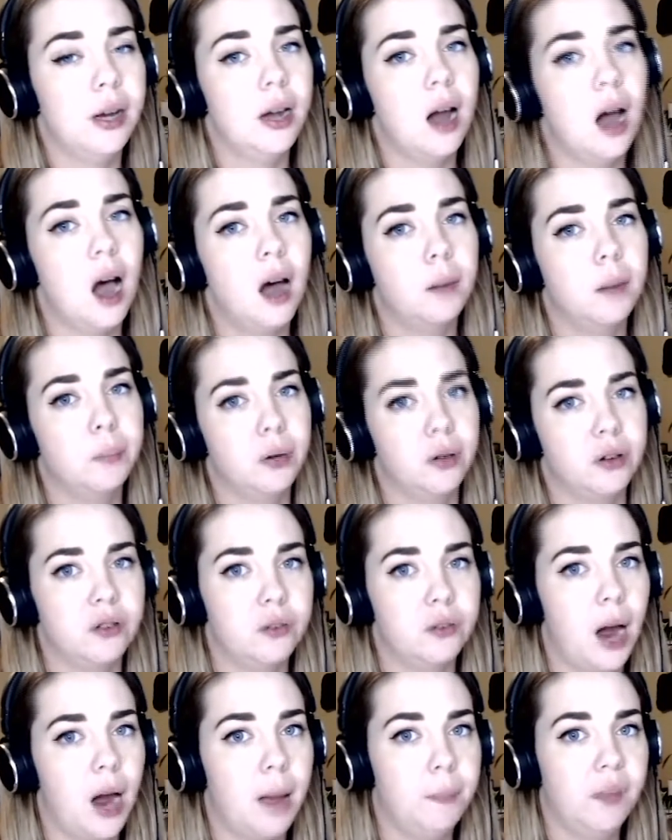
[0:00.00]
prescribe
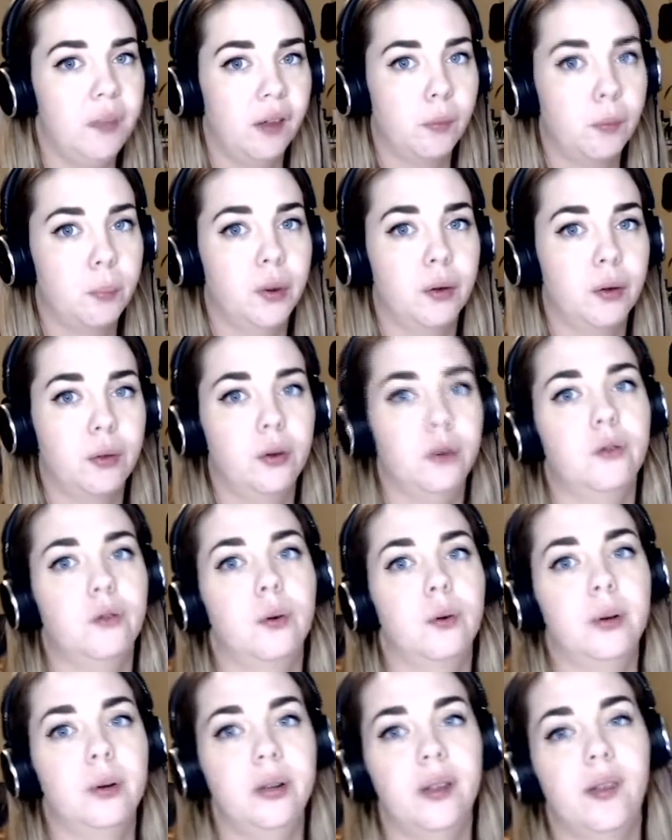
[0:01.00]
this birth control to
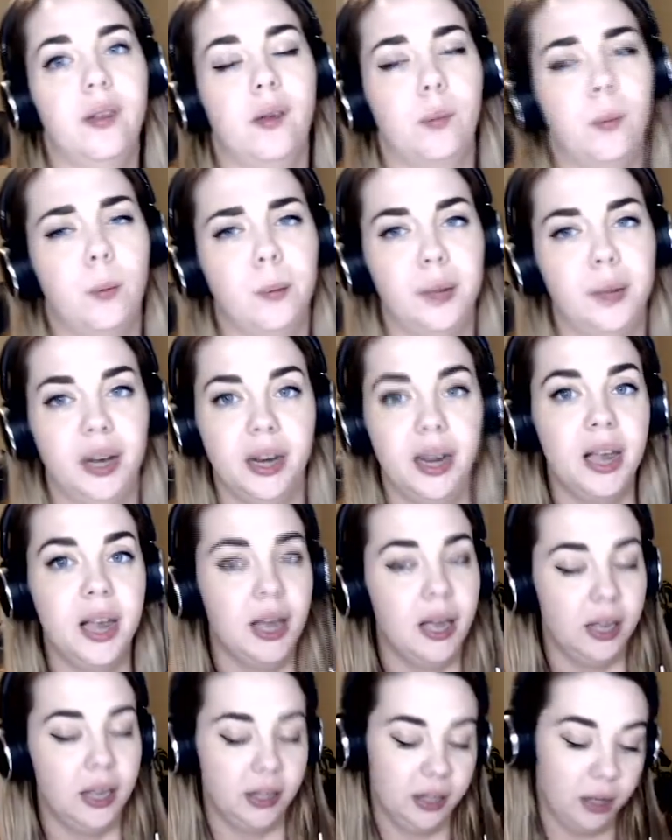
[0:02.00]
this woman.
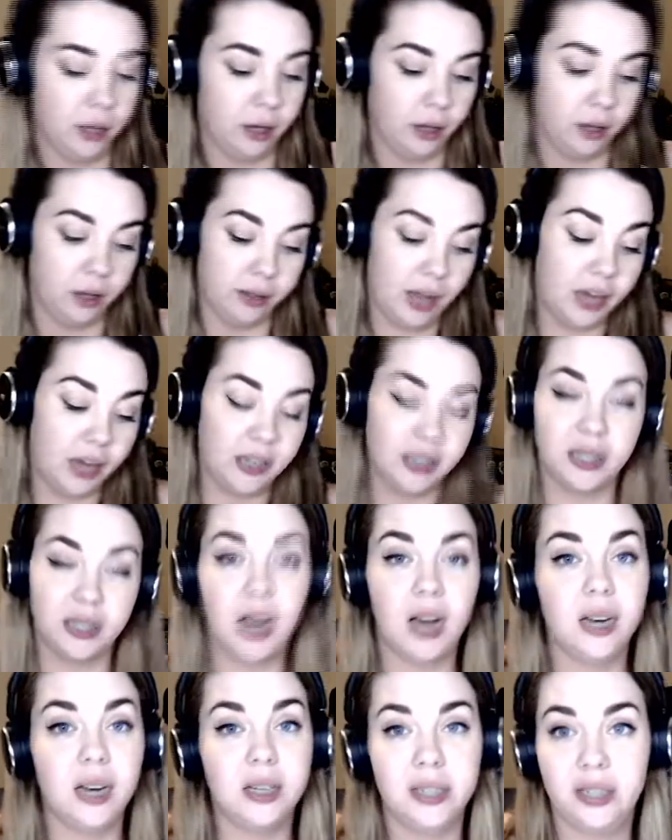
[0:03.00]
That is not a
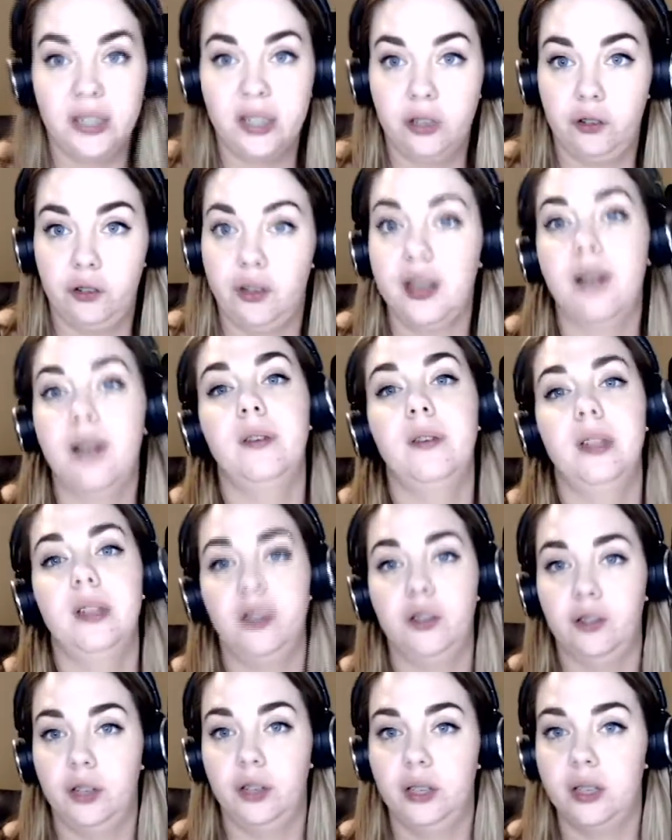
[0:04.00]
decision that physicians
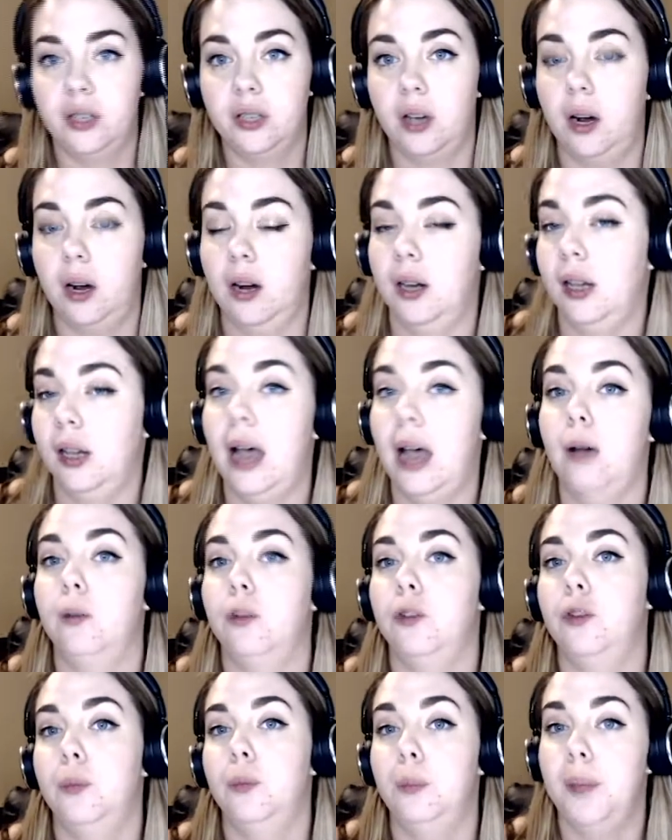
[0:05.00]
are allowed to
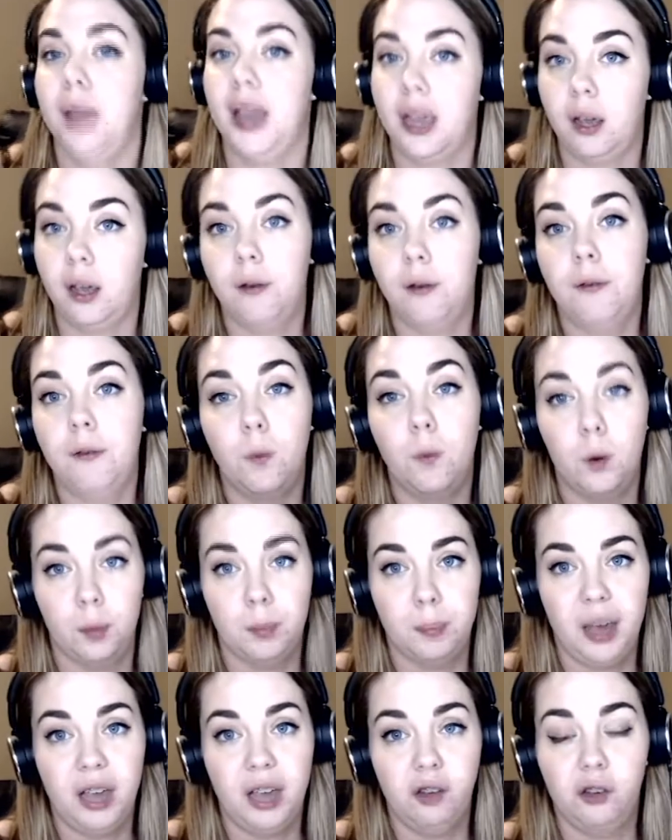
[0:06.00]
make for
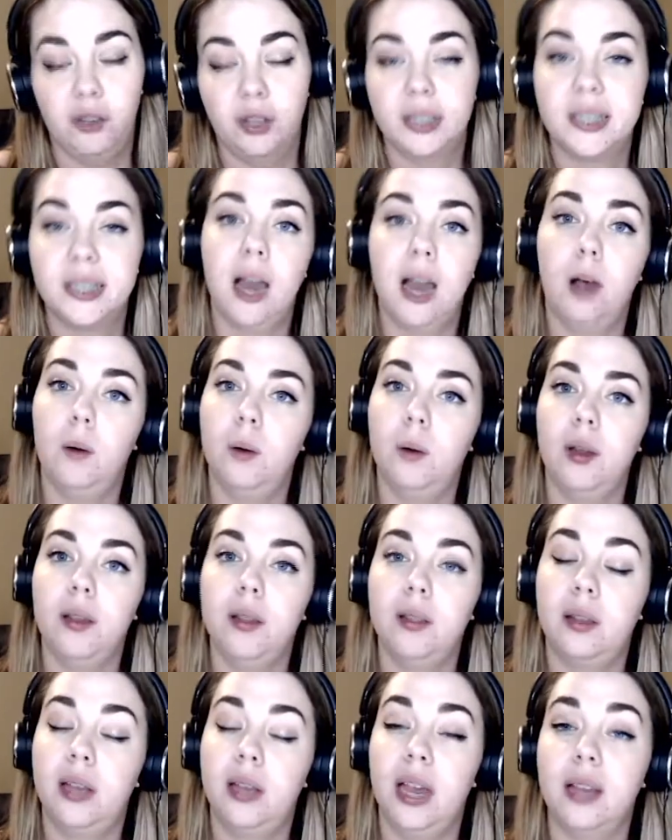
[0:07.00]
patients. Now, can
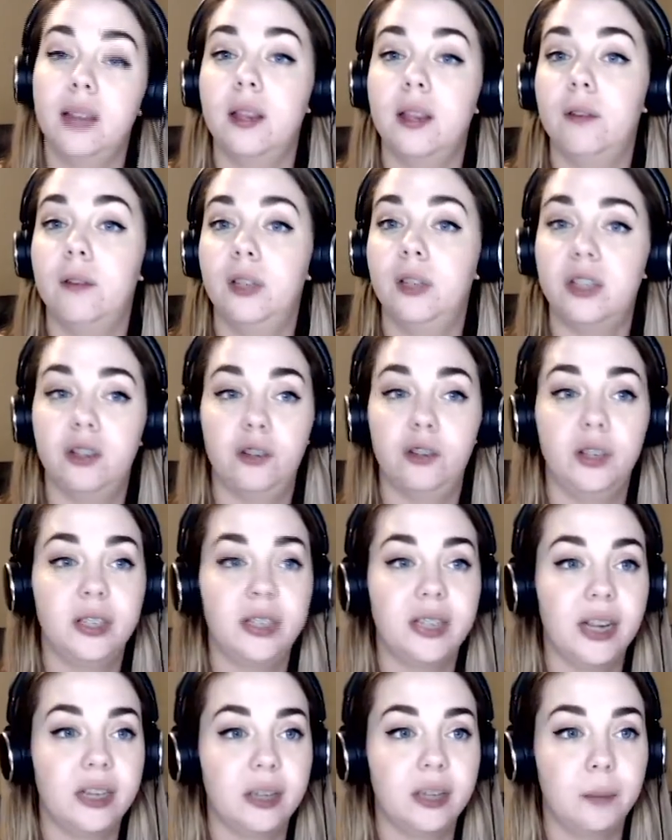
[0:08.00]
the physician say
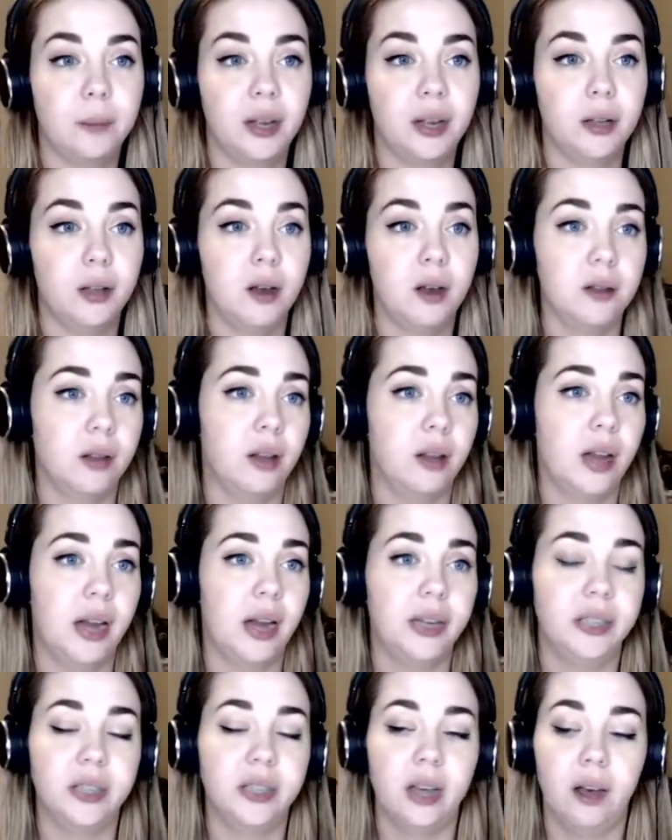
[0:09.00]
something along the lines
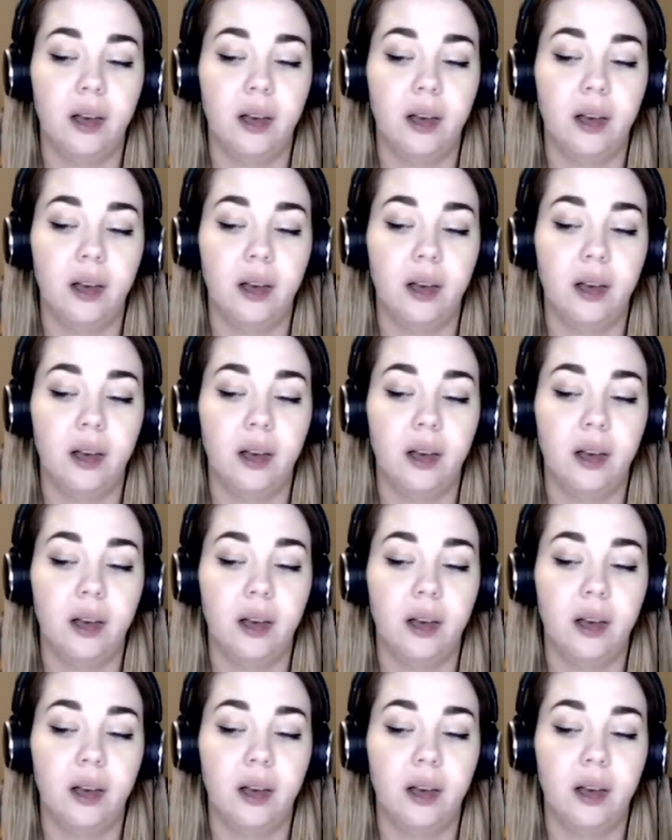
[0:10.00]
of,